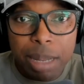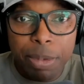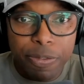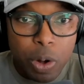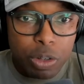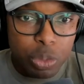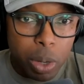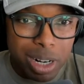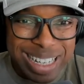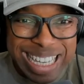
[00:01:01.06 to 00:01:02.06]
But folks,
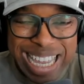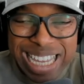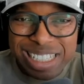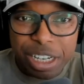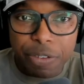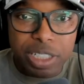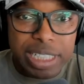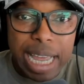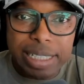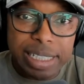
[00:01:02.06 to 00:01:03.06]
what are the keys here for
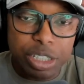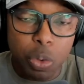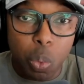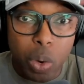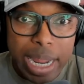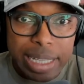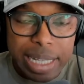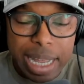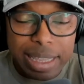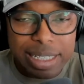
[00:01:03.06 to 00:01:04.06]
Texas to
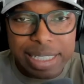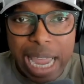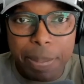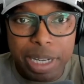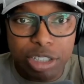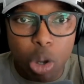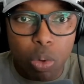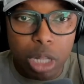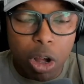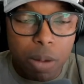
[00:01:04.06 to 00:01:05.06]
win this game against
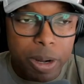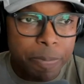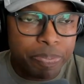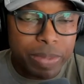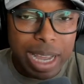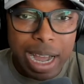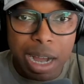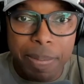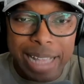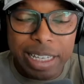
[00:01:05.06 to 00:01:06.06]
Oklahoma
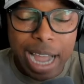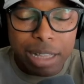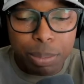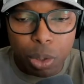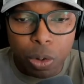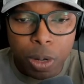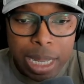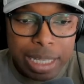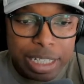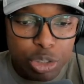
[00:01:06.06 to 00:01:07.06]
at the Cotton Bowl
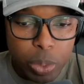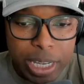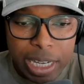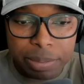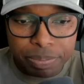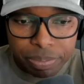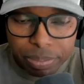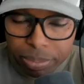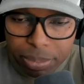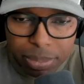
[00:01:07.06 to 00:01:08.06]
this weekend?
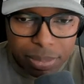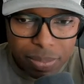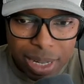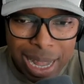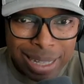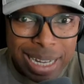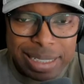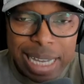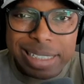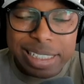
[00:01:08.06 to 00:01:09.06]
I like
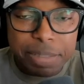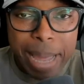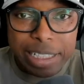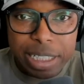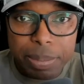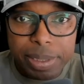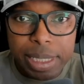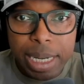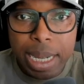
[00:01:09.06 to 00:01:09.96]
Texas's matchups.